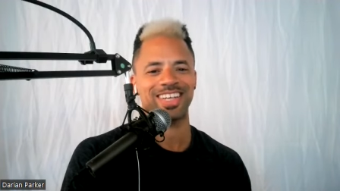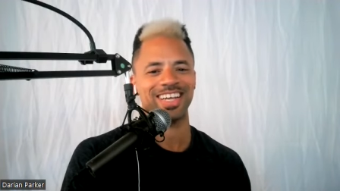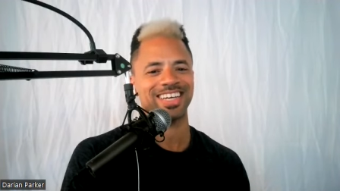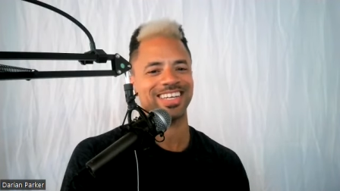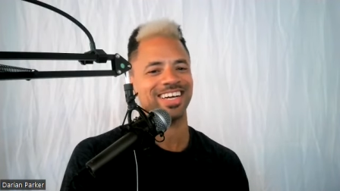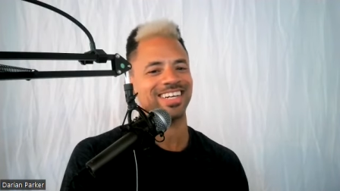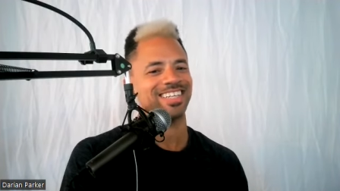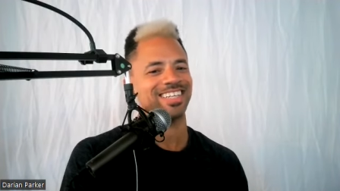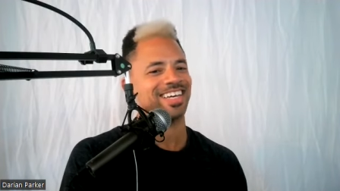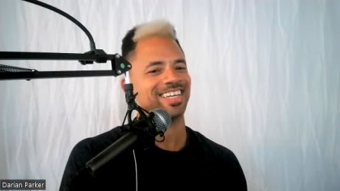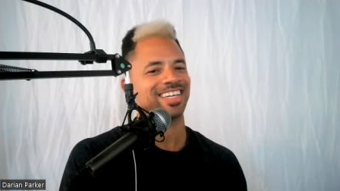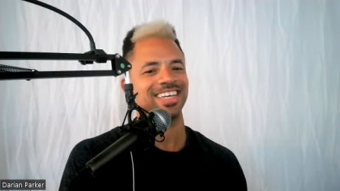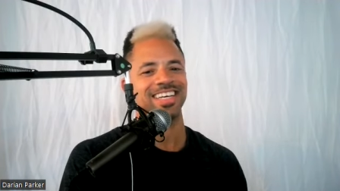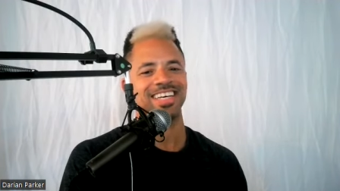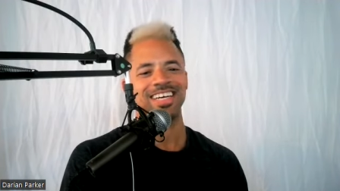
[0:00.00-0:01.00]
like kind of like
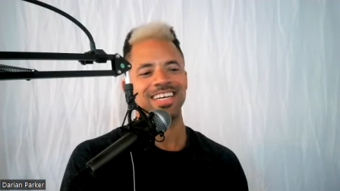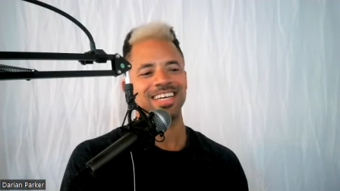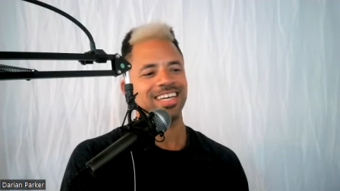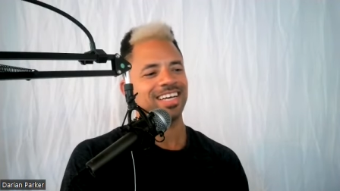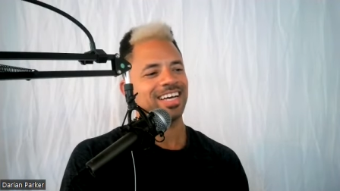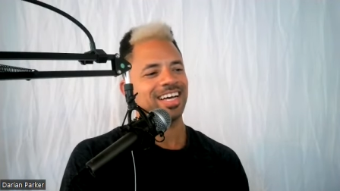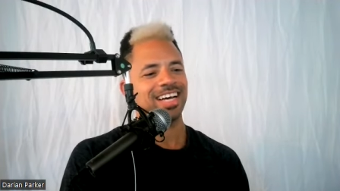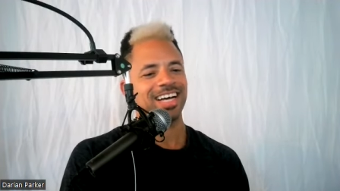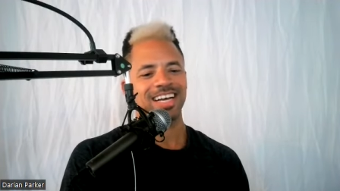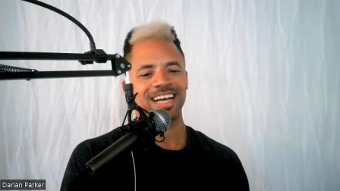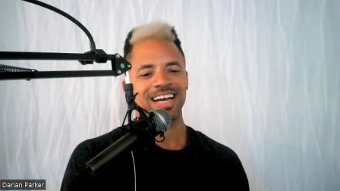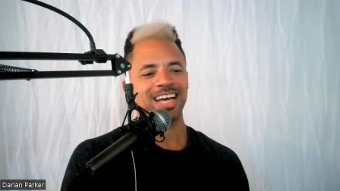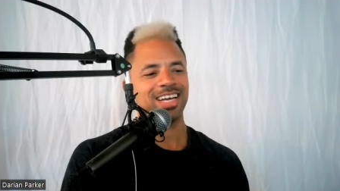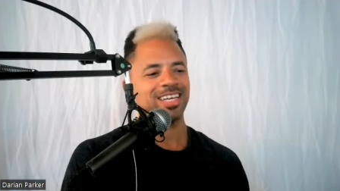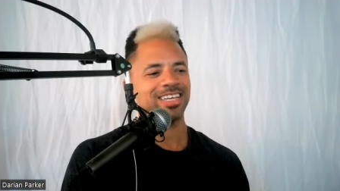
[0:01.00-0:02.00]

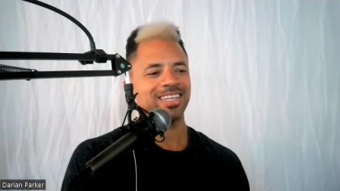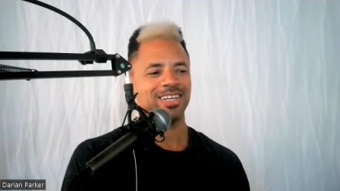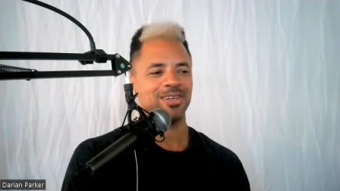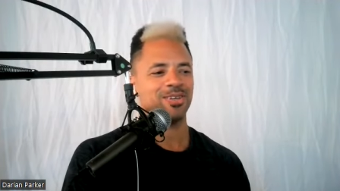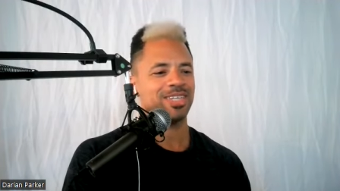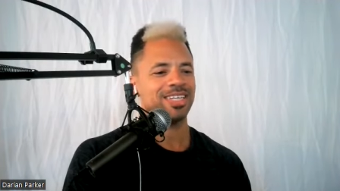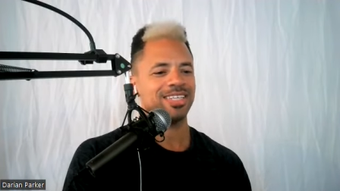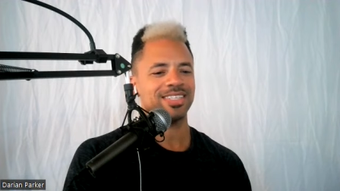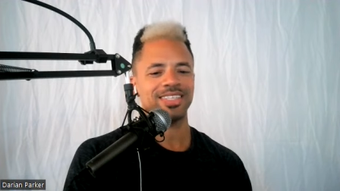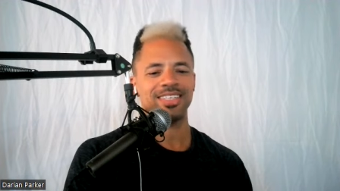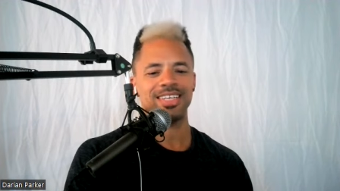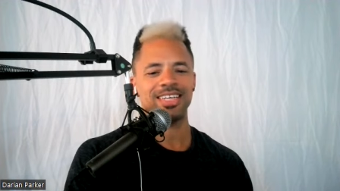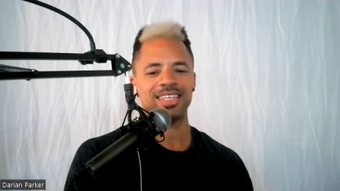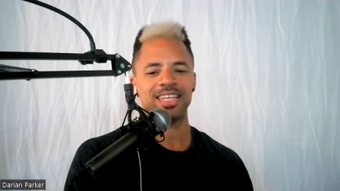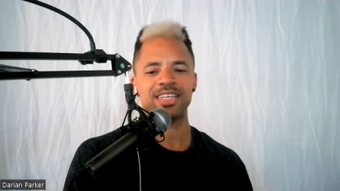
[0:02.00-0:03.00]
I, you know,
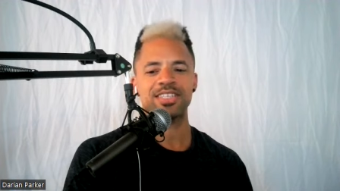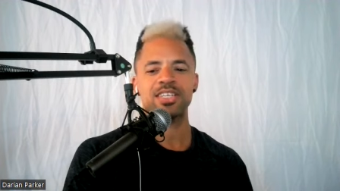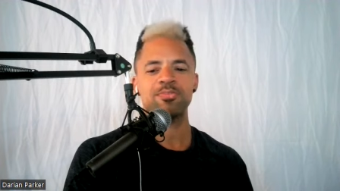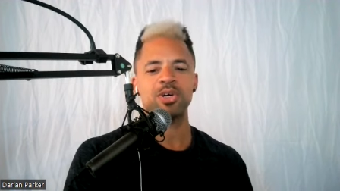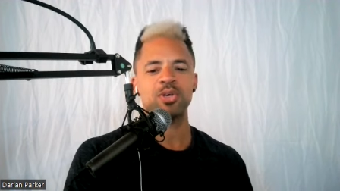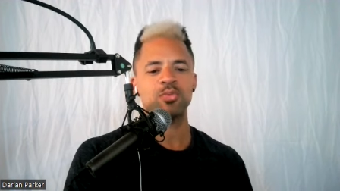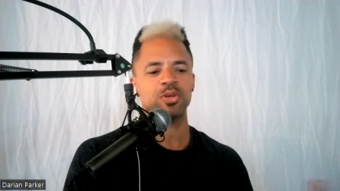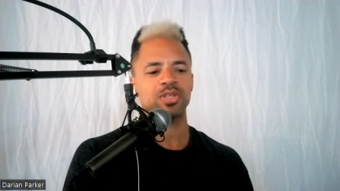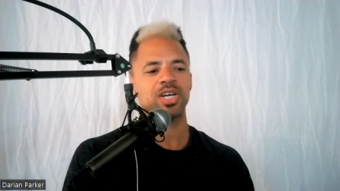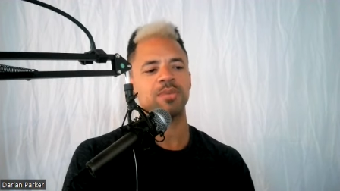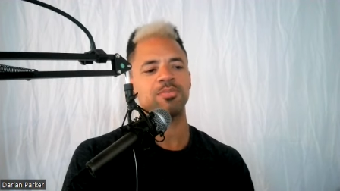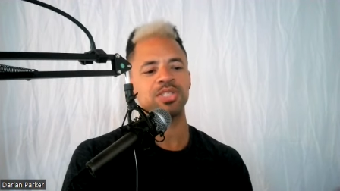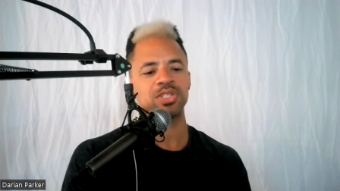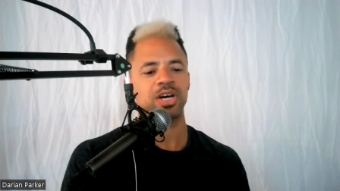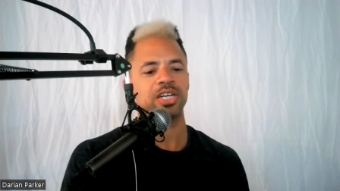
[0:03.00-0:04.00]
listen, and like someone will
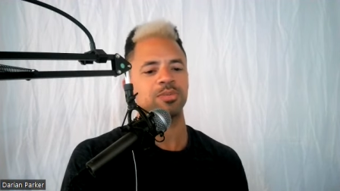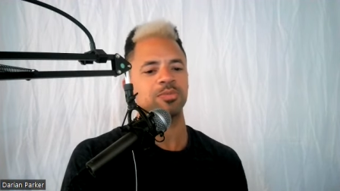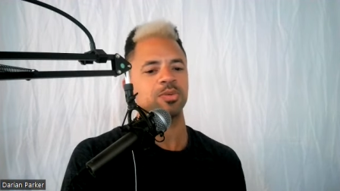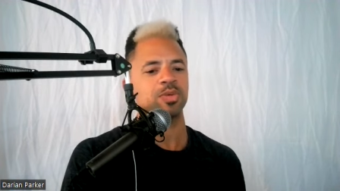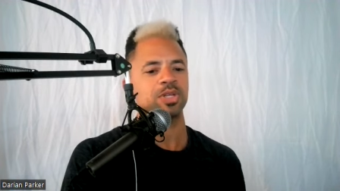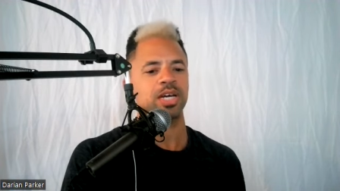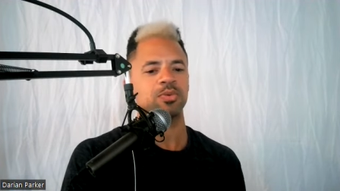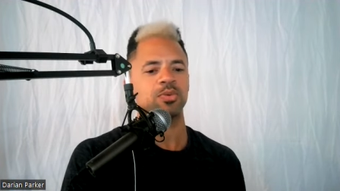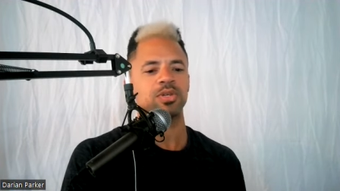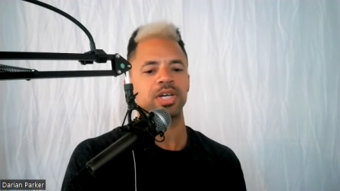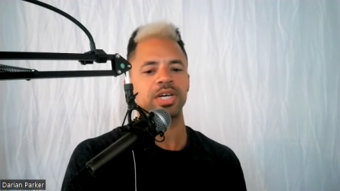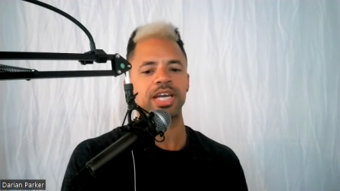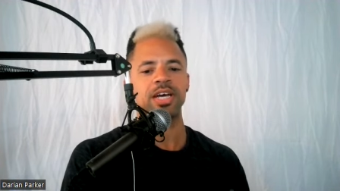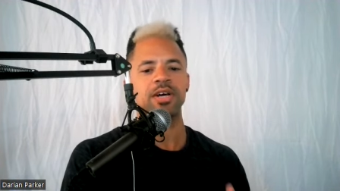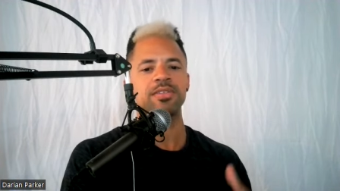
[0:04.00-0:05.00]
come and talk to me, and be like, well,
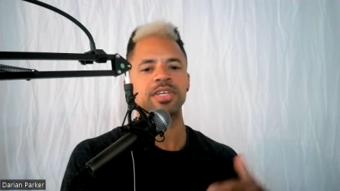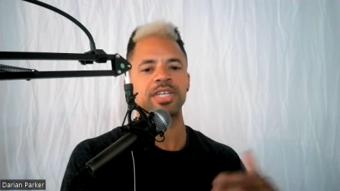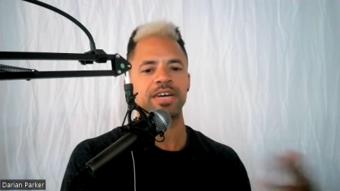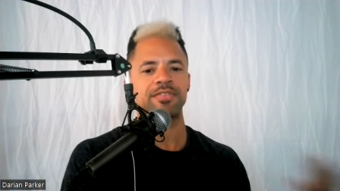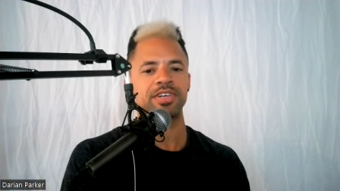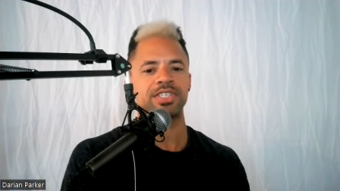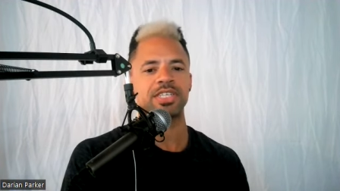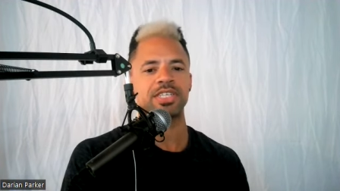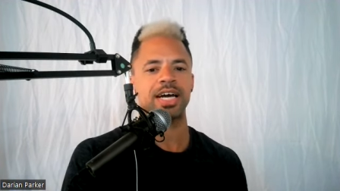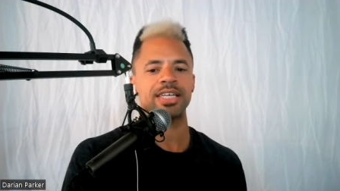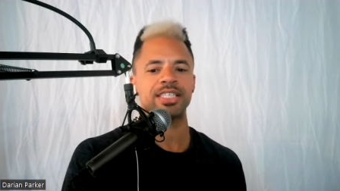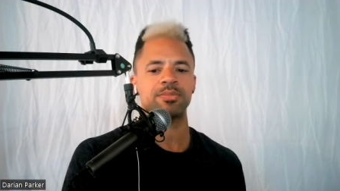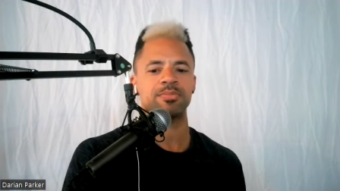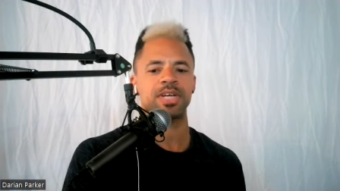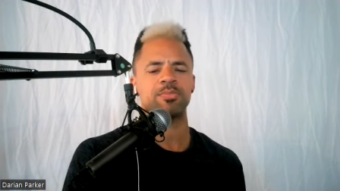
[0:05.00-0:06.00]
like health at every
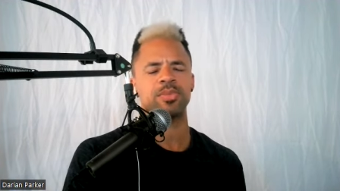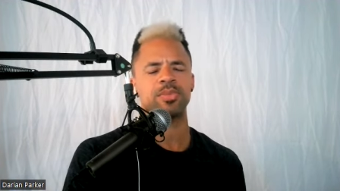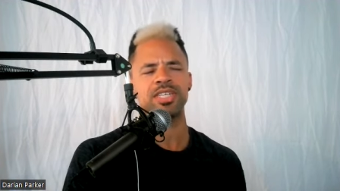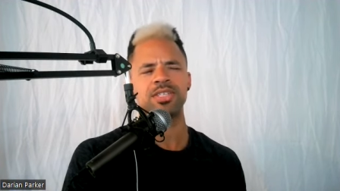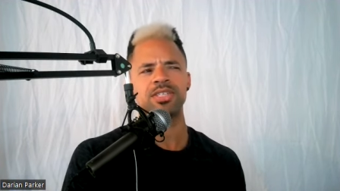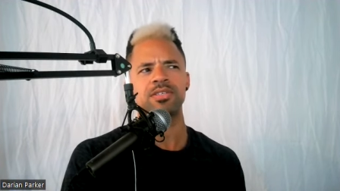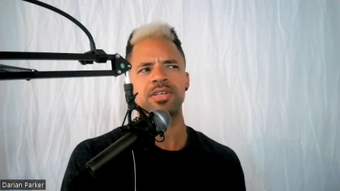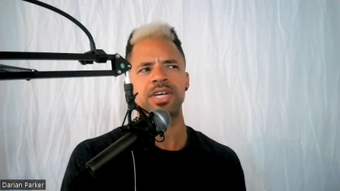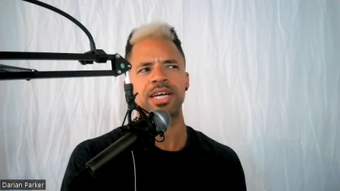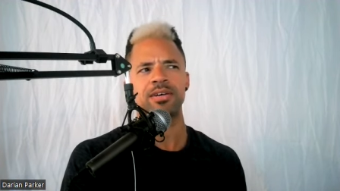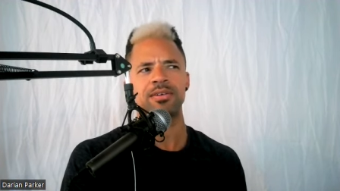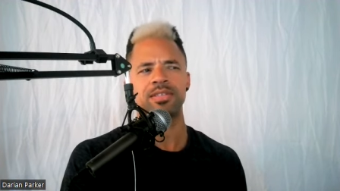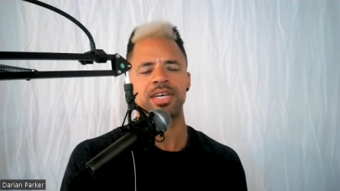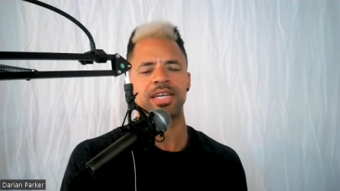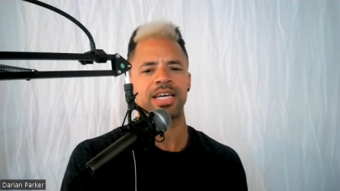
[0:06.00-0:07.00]
size. I'm like, but is there
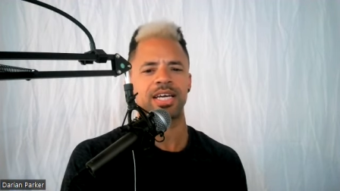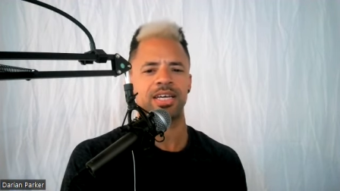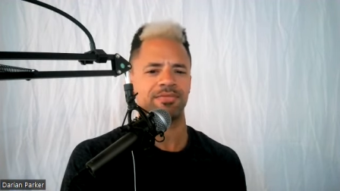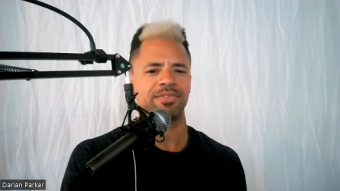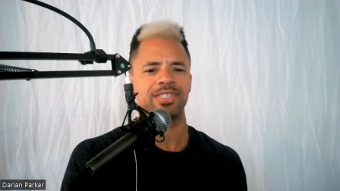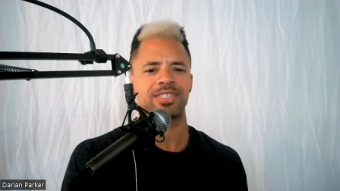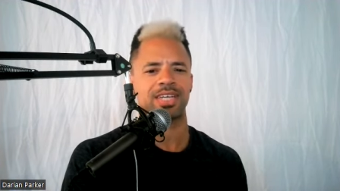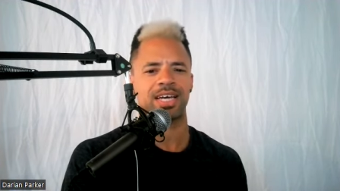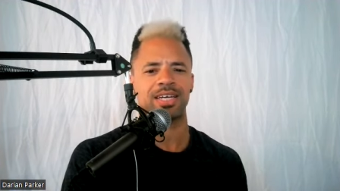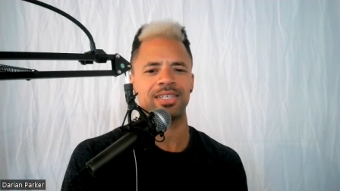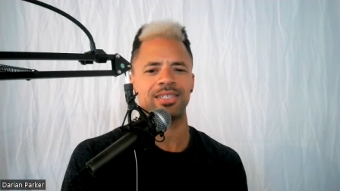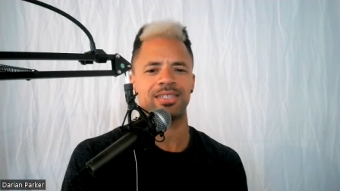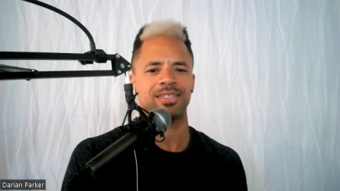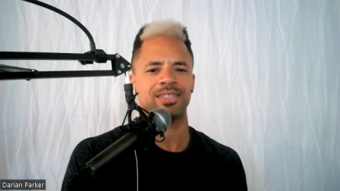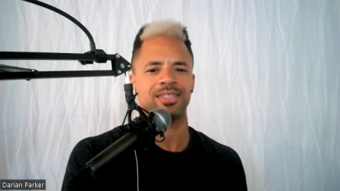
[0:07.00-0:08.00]
health at every
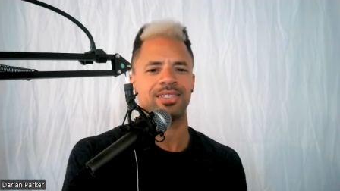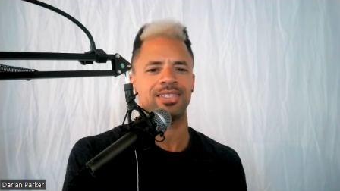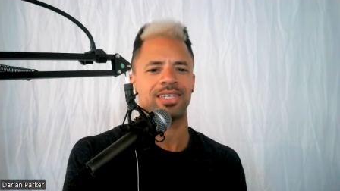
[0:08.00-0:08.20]
size?